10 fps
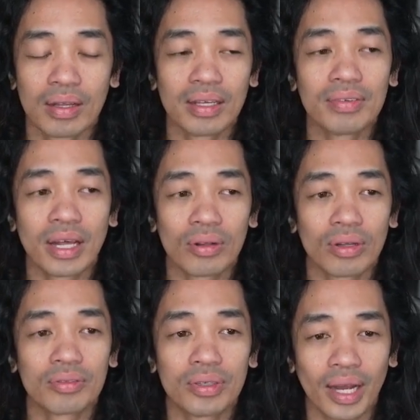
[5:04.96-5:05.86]
Leaving that
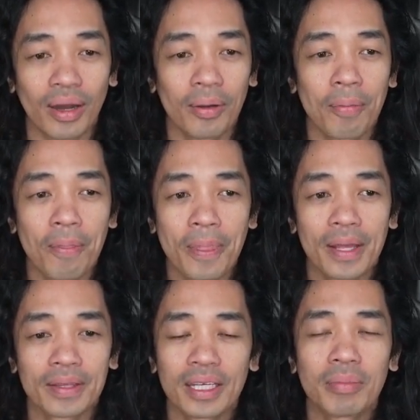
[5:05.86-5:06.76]
alone for now,
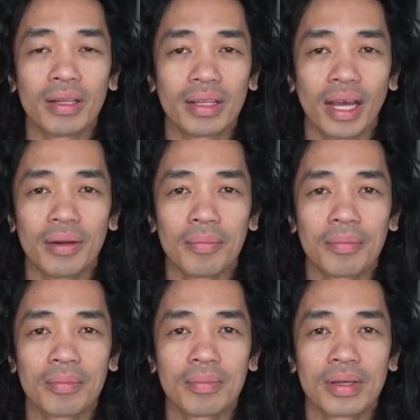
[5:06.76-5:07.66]
think about that.
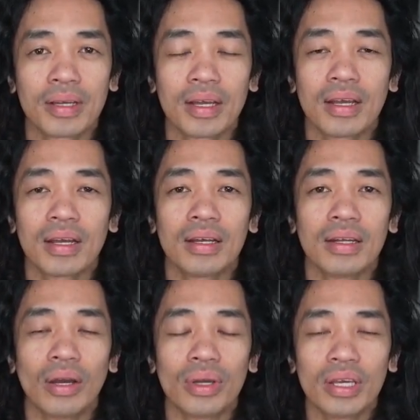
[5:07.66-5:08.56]

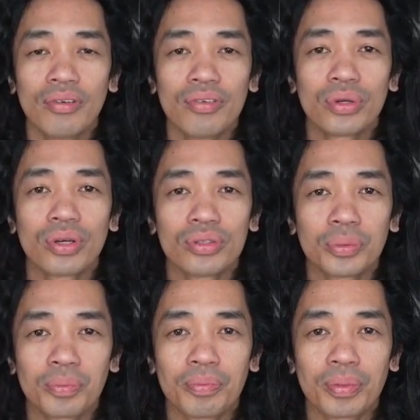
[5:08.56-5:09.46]
Now, if you're going
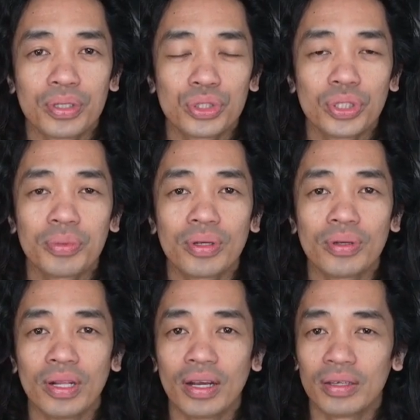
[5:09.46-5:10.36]
to presume
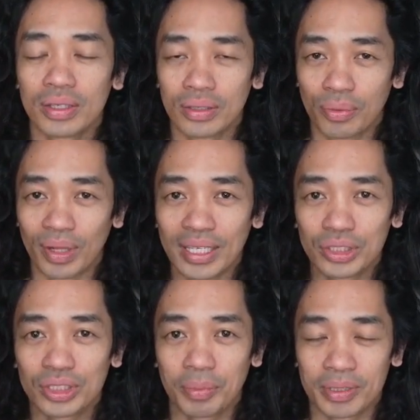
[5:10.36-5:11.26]
your
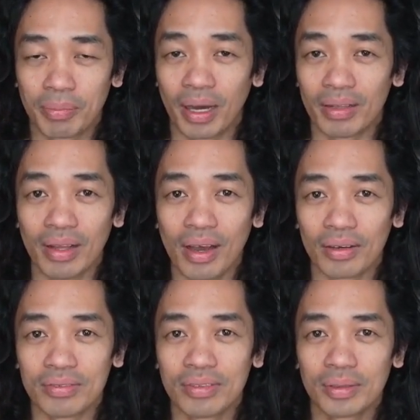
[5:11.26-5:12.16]
relationship is about
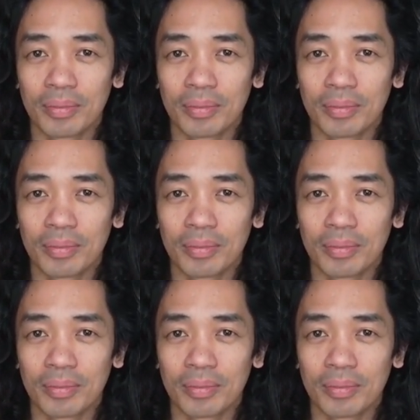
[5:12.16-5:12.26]
love,